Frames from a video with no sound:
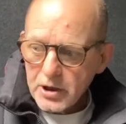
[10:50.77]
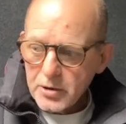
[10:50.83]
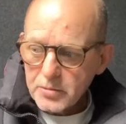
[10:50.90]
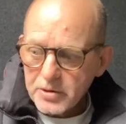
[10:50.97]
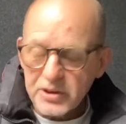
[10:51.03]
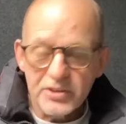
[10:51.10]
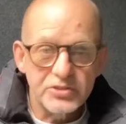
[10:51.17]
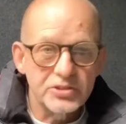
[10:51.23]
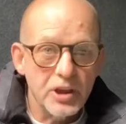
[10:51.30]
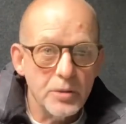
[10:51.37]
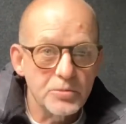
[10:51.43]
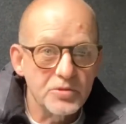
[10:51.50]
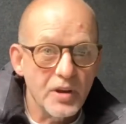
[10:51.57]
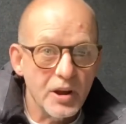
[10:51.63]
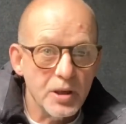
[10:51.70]
because
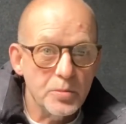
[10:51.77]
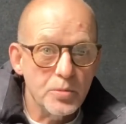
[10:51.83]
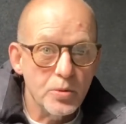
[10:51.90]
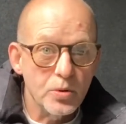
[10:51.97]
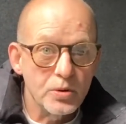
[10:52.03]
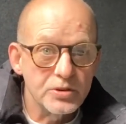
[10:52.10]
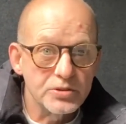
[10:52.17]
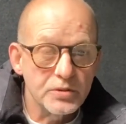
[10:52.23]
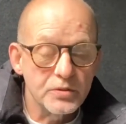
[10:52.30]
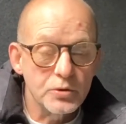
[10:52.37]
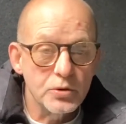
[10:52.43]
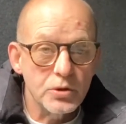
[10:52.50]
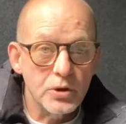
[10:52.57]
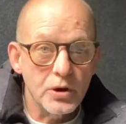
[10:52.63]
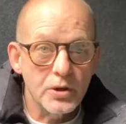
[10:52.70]
Thames Valley Police have
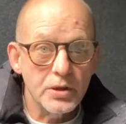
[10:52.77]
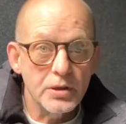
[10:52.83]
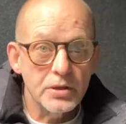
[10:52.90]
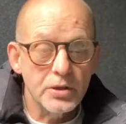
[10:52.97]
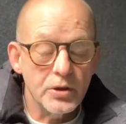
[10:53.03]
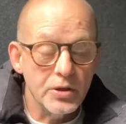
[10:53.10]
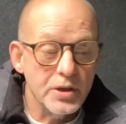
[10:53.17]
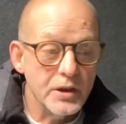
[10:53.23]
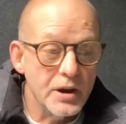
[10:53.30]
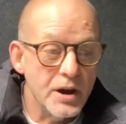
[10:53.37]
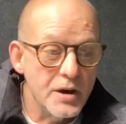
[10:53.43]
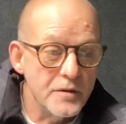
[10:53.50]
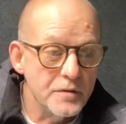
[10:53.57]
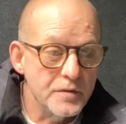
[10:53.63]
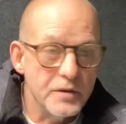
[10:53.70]
got the other
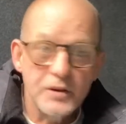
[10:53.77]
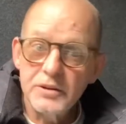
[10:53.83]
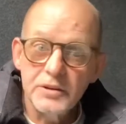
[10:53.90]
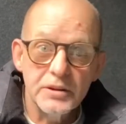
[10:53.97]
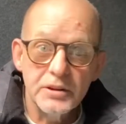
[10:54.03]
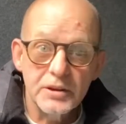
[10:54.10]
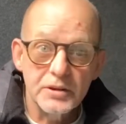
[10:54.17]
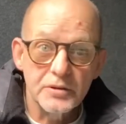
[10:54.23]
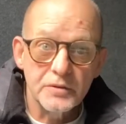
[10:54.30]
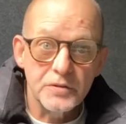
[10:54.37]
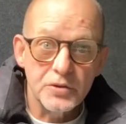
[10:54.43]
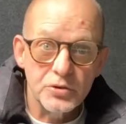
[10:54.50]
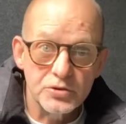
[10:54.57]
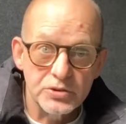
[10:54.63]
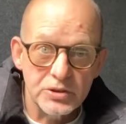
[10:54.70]
half and they're
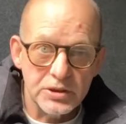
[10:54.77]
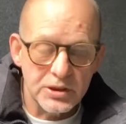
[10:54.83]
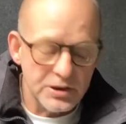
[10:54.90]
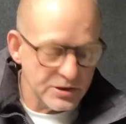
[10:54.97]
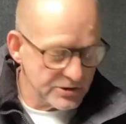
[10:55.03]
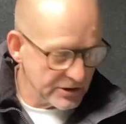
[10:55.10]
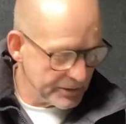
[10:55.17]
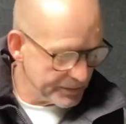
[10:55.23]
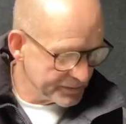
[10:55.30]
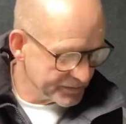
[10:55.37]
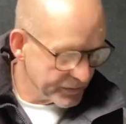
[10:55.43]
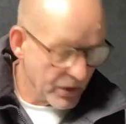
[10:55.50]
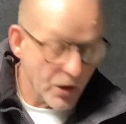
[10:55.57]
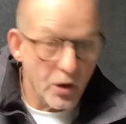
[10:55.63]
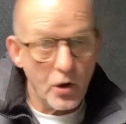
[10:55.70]
refusing to give it
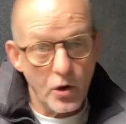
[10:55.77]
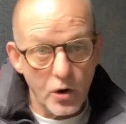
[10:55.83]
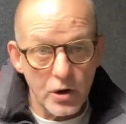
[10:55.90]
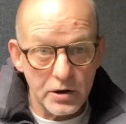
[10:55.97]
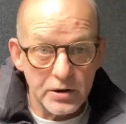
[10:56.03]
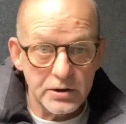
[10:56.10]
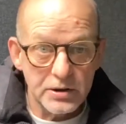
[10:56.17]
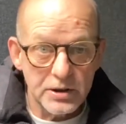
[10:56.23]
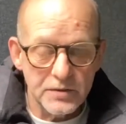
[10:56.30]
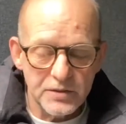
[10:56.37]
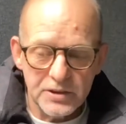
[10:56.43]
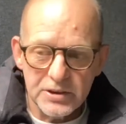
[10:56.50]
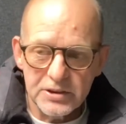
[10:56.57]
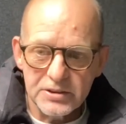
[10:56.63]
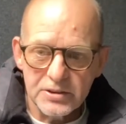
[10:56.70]
or
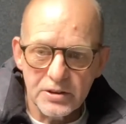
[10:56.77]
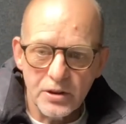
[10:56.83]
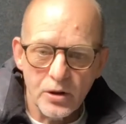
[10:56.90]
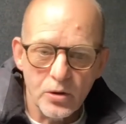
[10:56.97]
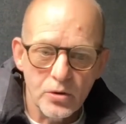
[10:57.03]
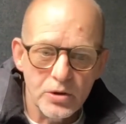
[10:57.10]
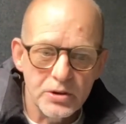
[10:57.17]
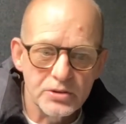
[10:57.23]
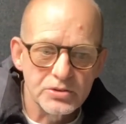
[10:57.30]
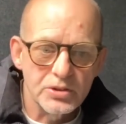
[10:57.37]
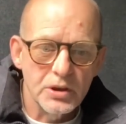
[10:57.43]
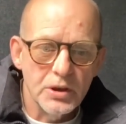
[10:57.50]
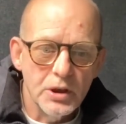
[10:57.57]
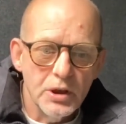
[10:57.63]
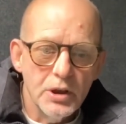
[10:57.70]
even get to their lawyers.
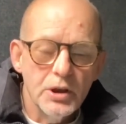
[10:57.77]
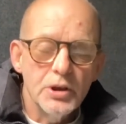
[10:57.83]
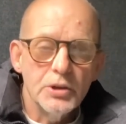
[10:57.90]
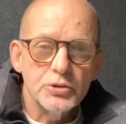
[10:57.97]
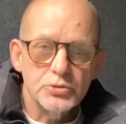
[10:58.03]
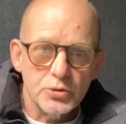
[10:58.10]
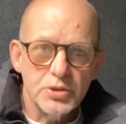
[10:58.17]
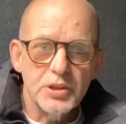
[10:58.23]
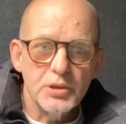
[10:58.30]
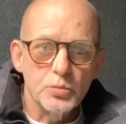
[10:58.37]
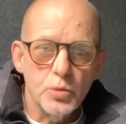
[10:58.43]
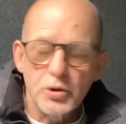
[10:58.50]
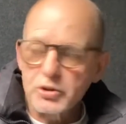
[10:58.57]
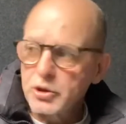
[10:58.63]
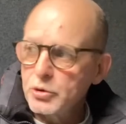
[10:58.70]
So they're
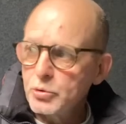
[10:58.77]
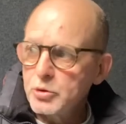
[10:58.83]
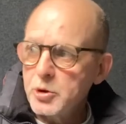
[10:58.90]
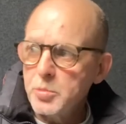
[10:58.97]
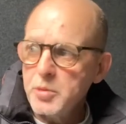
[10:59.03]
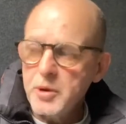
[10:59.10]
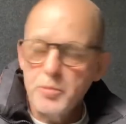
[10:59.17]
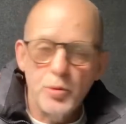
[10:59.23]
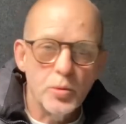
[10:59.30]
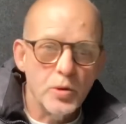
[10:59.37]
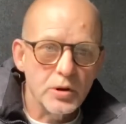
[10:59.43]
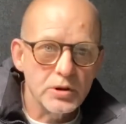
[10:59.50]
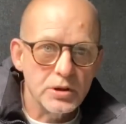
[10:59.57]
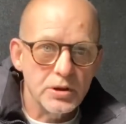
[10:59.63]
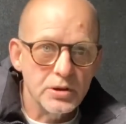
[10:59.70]
working on the
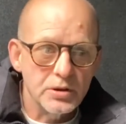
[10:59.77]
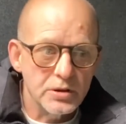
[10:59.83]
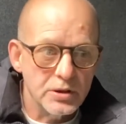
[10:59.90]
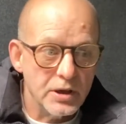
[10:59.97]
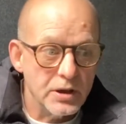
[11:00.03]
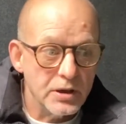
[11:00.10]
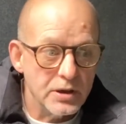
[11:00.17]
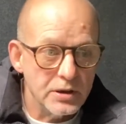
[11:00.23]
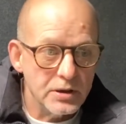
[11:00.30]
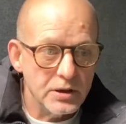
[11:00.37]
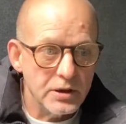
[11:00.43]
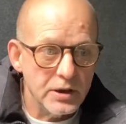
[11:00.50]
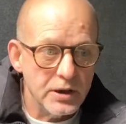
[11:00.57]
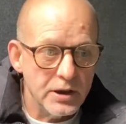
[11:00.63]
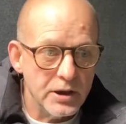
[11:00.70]
paperwork that
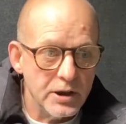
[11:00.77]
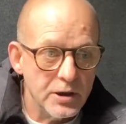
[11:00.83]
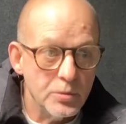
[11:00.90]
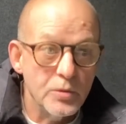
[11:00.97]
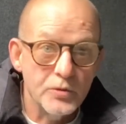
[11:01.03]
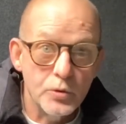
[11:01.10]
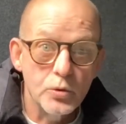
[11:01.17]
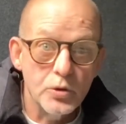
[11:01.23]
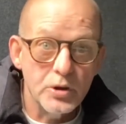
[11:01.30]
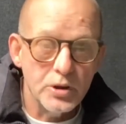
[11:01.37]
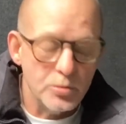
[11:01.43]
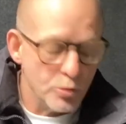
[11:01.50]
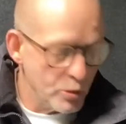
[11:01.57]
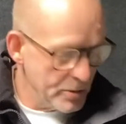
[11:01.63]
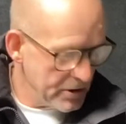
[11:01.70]
we've got at
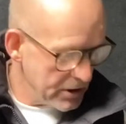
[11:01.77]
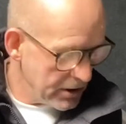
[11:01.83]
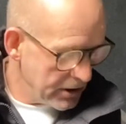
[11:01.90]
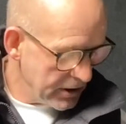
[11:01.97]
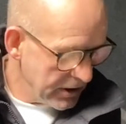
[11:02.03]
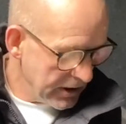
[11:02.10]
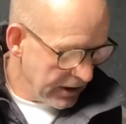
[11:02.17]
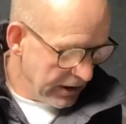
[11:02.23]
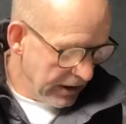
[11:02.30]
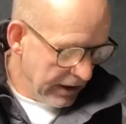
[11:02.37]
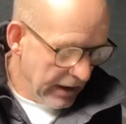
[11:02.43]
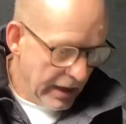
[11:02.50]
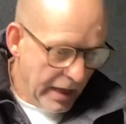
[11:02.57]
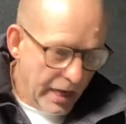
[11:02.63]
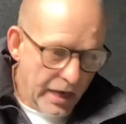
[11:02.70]
the moment,
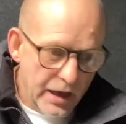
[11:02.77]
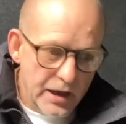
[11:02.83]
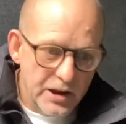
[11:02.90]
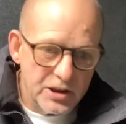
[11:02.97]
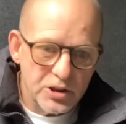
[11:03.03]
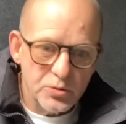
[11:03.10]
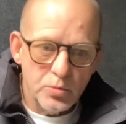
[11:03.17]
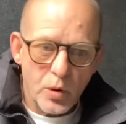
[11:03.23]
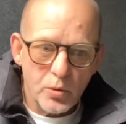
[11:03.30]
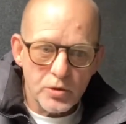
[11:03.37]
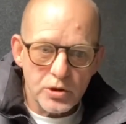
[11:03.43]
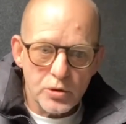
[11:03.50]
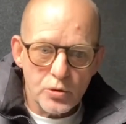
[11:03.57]
and they're willing to